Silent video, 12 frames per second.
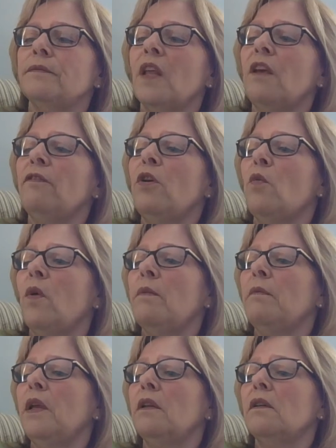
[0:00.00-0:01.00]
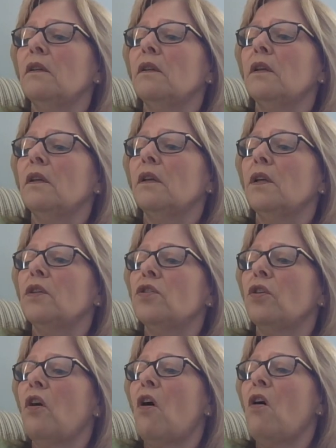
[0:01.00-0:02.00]
If you want me
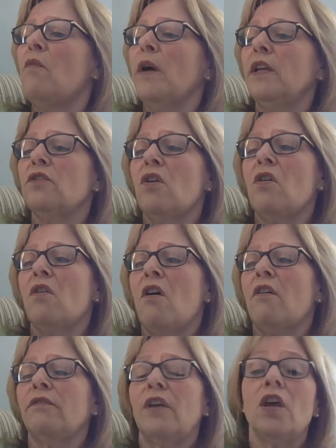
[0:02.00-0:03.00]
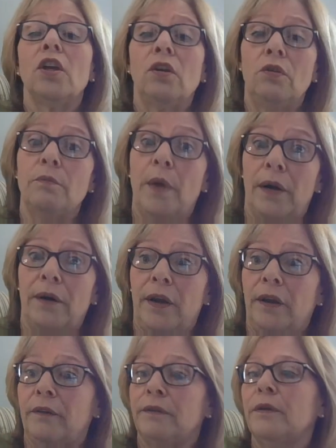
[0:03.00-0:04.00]
to call my dog off, you'd better
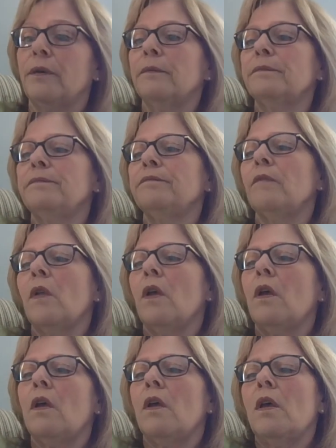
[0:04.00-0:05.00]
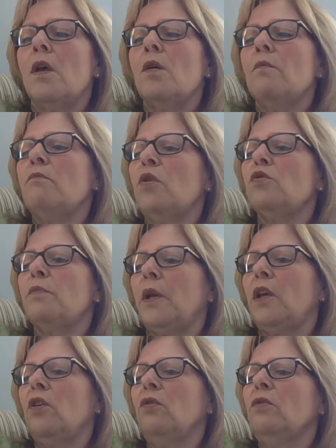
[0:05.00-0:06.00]
give." "Most
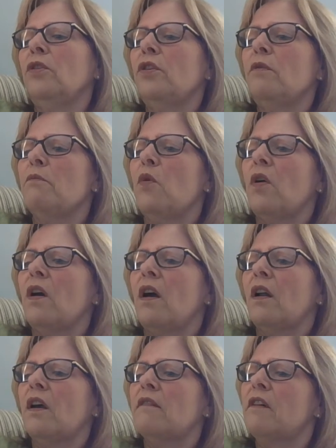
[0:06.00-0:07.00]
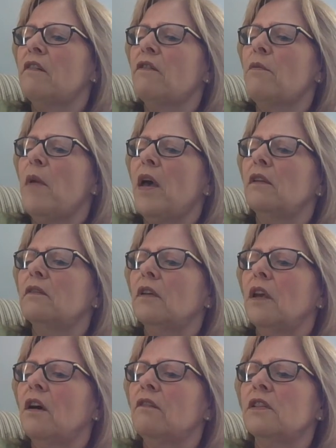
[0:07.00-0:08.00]
peculiar moron I've ever met,"
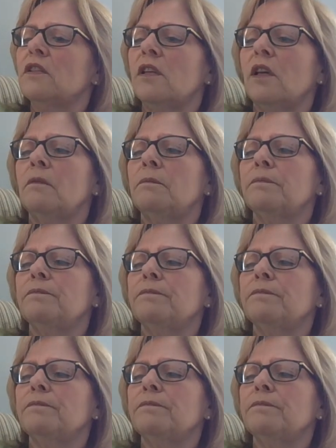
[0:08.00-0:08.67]
Calvin said.